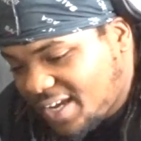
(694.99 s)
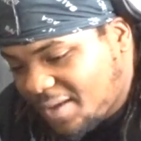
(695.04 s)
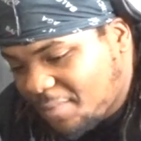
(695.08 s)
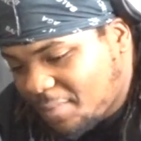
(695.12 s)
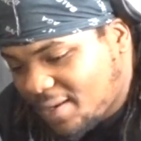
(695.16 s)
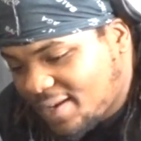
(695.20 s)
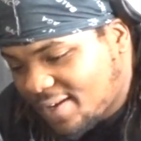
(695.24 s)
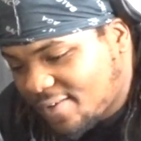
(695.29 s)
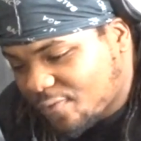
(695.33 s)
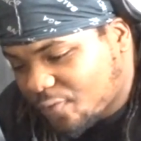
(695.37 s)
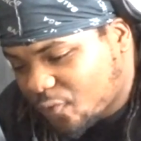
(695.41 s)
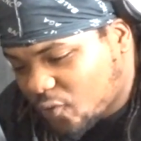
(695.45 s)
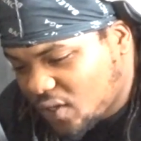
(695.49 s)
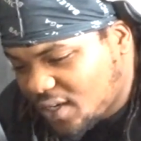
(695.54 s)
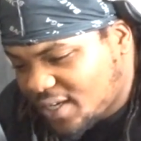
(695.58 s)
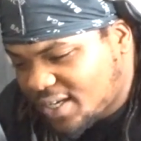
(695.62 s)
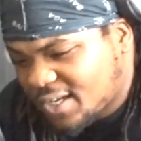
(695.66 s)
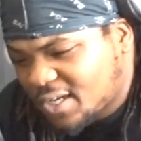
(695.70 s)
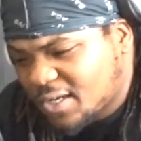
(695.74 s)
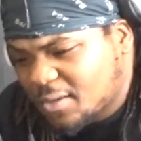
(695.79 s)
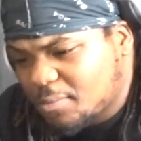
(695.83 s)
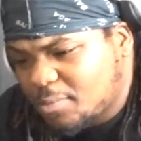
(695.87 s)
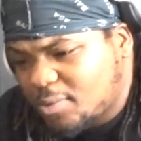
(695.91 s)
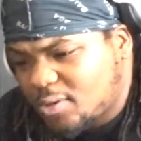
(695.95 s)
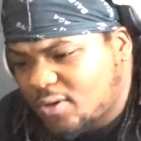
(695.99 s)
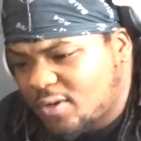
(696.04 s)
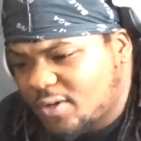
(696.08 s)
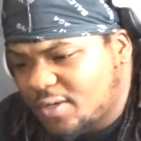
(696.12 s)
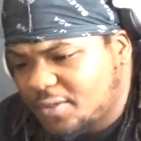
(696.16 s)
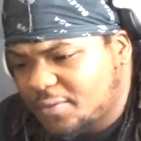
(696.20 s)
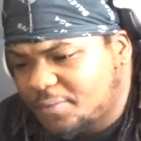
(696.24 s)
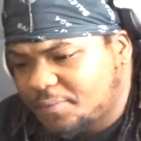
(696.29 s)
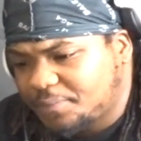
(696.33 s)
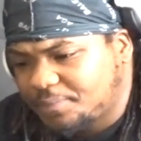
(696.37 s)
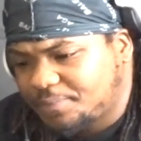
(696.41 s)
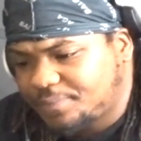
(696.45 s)
yeah, man, Free Young
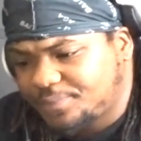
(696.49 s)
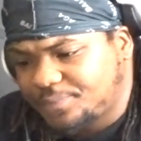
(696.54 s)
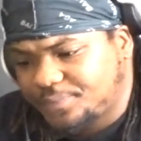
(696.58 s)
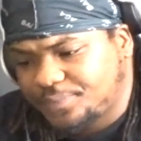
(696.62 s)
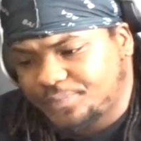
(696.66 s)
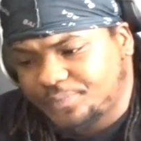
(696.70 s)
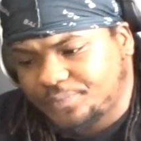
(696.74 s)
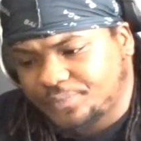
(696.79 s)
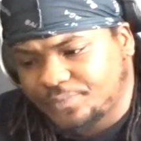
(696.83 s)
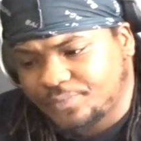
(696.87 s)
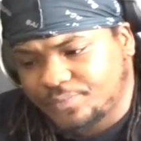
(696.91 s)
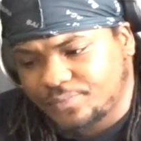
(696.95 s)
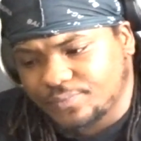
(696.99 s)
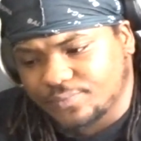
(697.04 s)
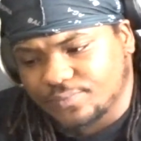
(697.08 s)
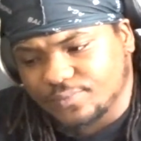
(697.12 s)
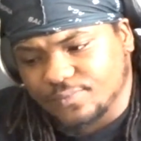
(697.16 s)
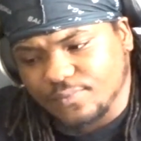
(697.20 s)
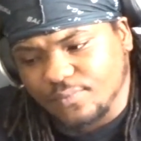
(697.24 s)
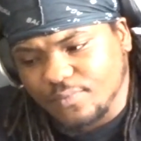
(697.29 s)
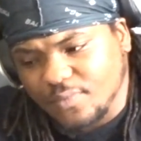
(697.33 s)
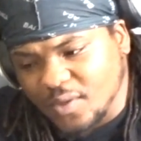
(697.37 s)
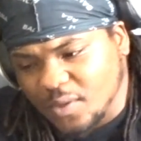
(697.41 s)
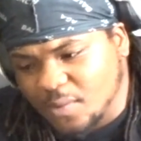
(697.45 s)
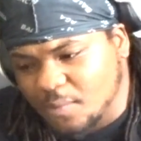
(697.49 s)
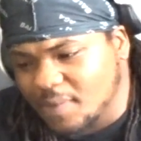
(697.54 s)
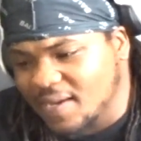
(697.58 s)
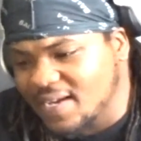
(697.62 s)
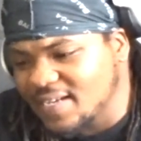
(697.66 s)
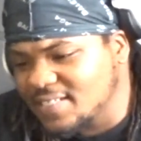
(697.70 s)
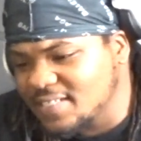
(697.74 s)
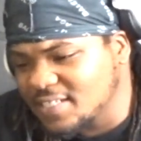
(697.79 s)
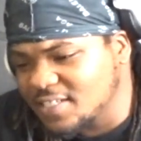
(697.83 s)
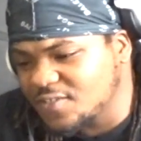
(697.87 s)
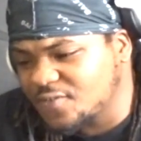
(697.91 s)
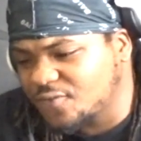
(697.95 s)
Boy.
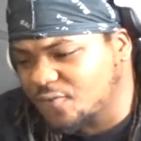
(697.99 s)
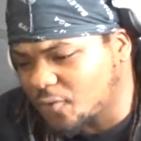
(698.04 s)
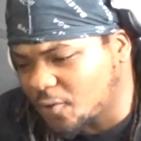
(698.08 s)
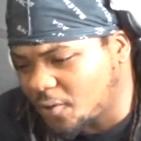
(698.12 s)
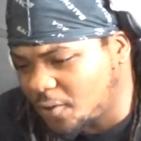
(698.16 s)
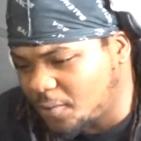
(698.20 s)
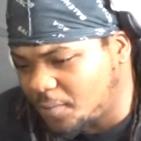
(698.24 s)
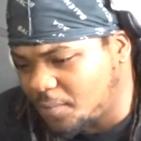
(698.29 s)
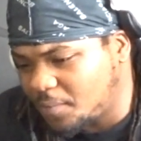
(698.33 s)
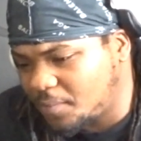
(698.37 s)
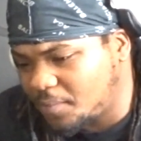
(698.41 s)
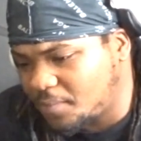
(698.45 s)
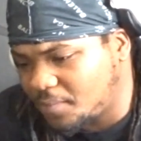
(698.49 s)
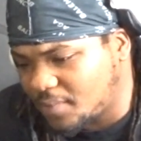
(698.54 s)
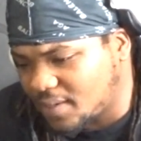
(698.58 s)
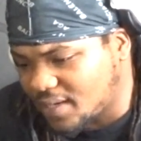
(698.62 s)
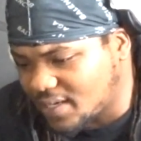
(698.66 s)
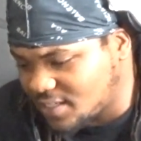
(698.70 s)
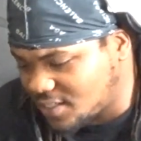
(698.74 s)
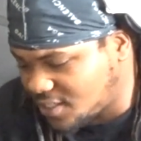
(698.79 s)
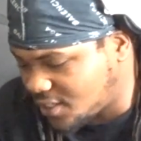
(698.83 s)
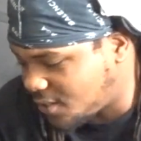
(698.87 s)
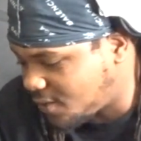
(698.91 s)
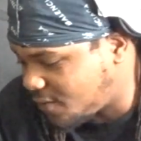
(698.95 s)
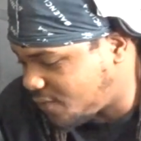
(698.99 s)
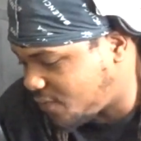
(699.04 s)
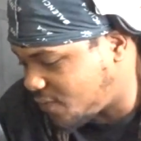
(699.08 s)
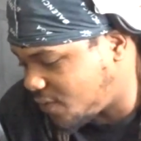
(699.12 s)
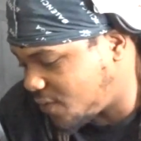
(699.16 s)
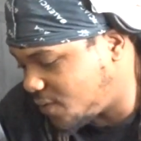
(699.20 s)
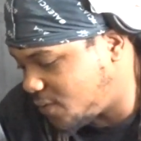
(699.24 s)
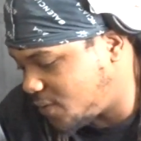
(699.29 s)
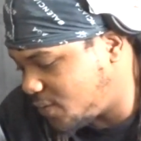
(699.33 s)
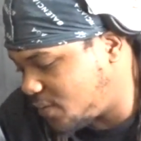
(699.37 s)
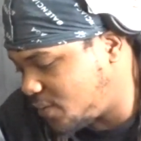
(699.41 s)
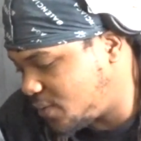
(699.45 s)
Message from a
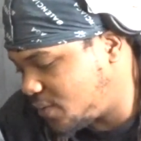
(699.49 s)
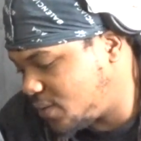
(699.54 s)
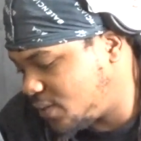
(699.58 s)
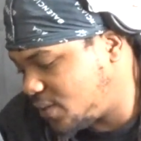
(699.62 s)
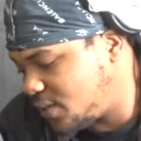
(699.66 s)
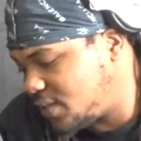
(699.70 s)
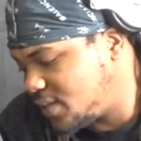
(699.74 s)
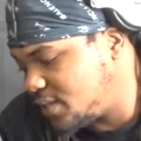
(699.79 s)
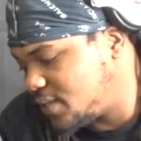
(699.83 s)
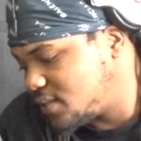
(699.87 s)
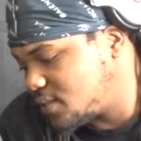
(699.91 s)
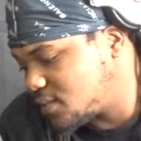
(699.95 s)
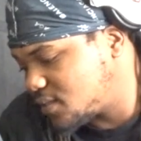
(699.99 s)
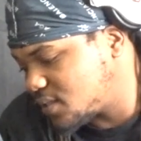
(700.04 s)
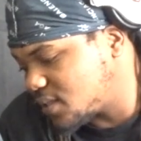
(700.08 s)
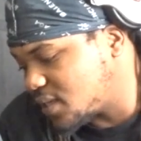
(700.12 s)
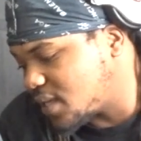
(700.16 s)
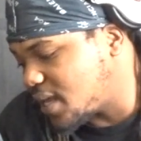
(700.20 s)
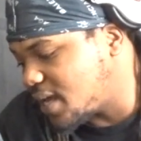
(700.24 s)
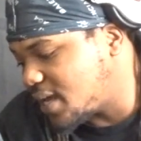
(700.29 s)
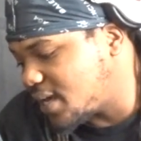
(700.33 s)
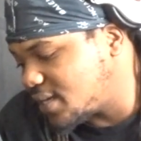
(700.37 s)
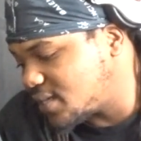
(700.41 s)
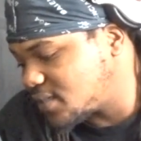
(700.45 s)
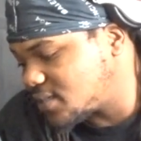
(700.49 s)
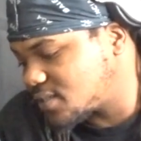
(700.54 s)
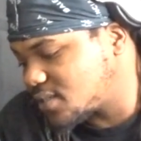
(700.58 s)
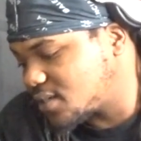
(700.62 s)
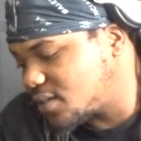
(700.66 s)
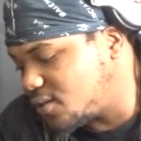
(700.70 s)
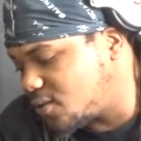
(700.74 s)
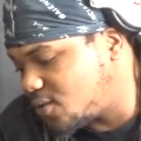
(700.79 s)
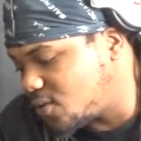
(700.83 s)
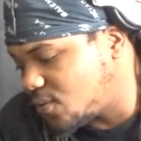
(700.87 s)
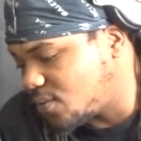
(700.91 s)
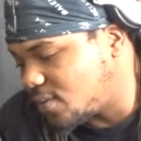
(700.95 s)
jail phone /
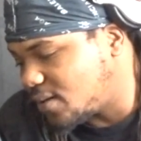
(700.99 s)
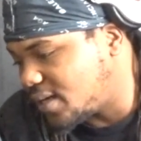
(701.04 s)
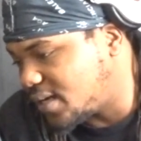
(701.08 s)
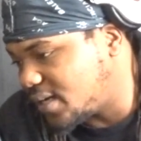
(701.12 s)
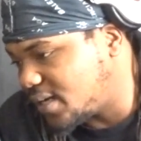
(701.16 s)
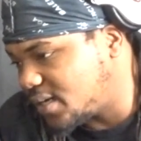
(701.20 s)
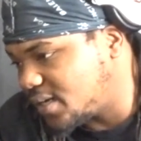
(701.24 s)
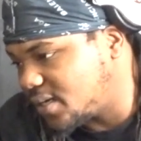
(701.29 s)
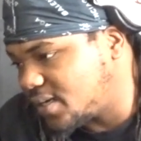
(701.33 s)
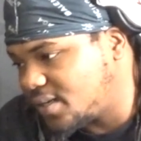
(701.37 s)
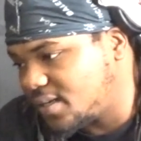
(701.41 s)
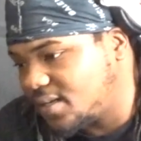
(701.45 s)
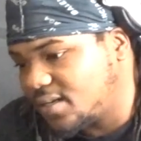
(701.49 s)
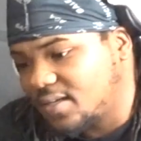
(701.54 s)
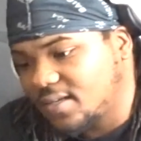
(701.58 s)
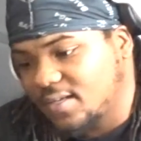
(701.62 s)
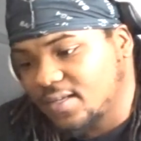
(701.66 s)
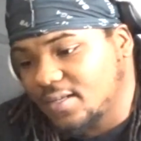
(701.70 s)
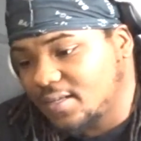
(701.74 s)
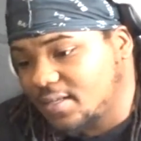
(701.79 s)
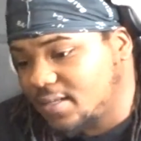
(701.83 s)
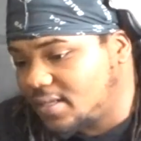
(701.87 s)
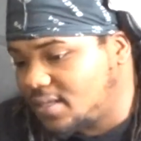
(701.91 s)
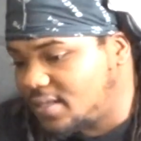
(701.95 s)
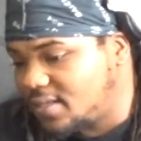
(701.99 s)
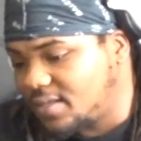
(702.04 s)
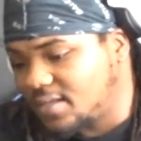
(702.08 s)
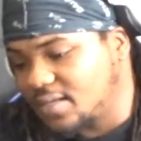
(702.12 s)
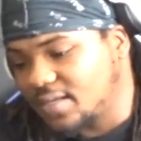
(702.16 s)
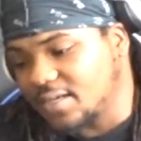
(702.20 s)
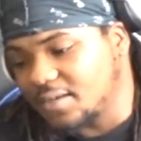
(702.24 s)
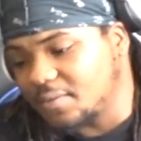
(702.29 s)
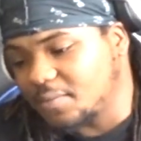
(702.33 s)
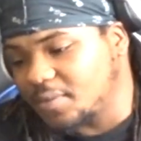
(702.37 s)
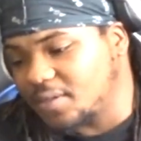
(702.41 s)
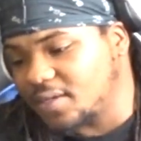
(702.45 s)
Still Wayne.
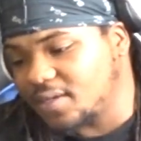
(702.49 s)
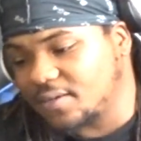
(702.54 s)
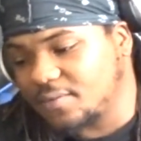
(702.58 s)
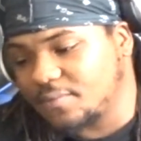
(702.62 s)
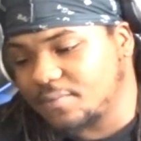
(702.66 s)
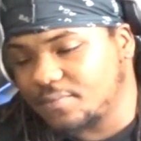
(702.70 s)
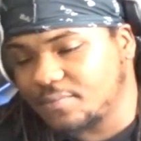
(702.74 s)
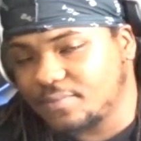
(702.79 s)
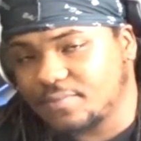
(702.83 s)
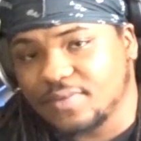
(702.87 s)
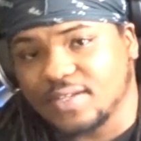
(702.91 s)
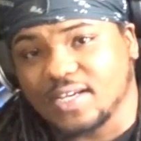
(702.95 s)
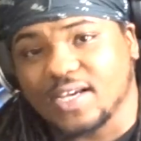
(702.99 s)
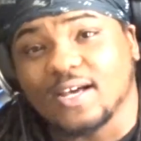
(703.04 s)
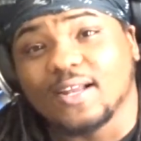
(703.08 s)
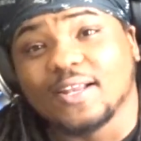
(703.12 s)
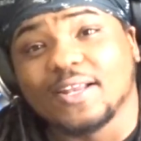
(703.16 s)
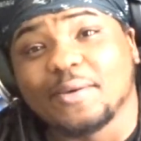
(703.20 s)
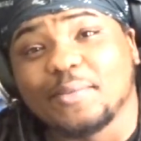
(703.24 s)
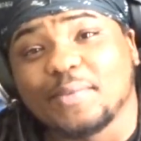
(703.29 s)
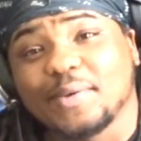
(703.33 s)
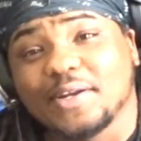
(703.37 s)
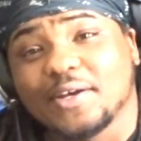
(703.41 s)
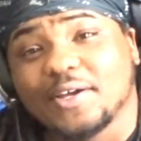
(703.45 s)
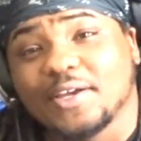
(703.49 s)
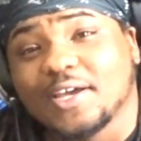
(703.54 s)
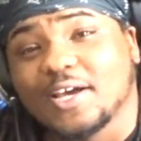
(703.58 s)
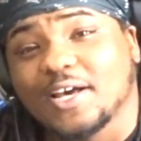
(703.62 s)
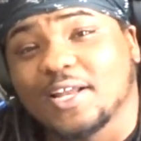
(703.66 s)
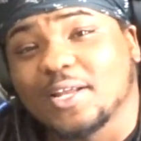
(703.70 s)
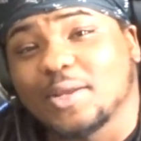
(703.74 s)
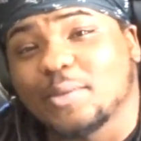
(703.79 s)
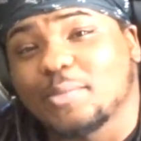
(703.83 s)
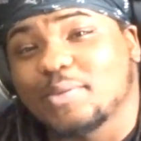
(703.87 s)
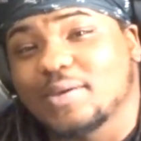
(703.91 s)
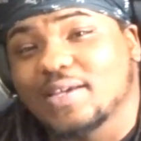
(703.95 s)
Yeah, man. Y'all let me
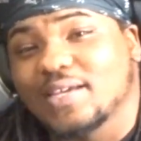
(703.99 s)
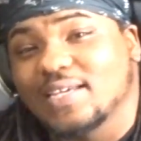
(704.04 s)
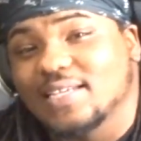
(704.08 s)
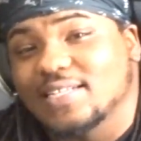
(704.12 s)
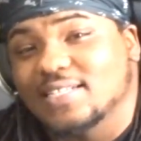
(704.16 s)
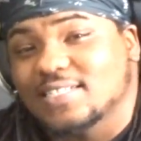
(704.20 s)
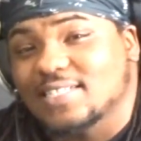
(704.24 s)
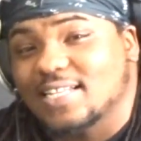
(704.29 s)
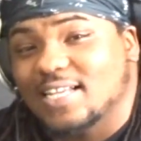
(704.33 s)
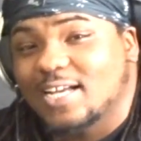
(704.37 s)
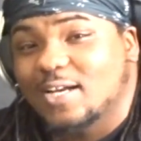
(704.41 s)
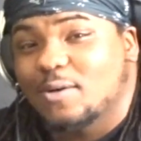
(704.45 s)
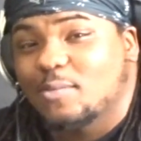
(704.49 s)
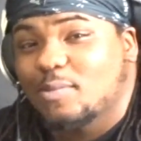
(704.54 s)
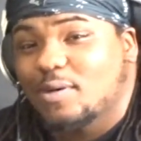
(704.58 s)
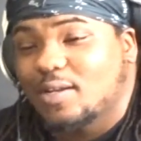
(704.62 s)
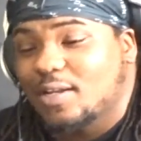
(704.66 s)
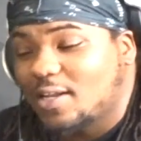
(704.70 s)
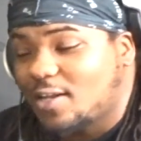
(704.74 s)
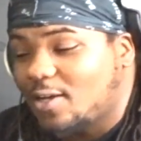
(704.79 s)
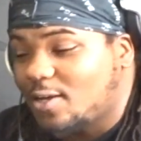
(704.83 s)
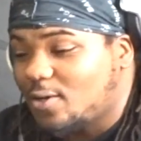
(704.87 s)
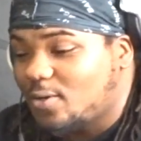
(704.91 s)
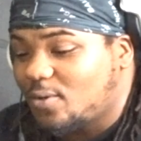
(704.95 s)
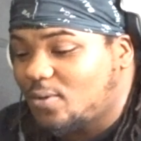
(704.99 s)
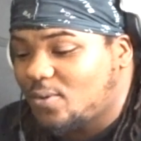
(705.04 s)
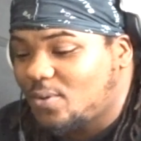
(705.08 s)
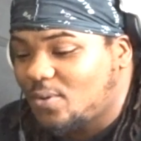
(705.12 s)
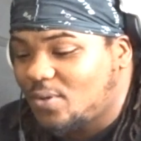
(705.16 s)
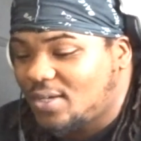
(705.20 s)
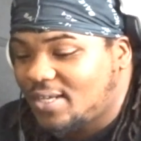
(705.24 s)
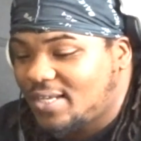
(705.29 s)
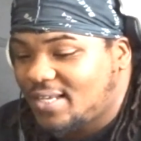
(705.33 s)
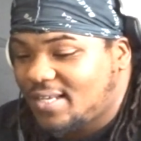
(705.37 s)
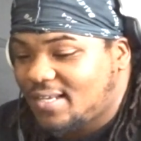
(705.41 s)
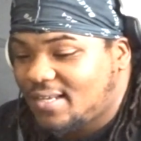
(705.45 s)
know y'all opinions down
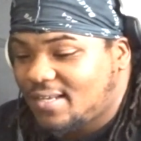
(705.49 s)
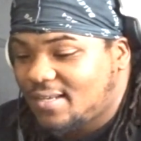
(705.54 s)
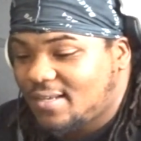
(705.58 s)
below.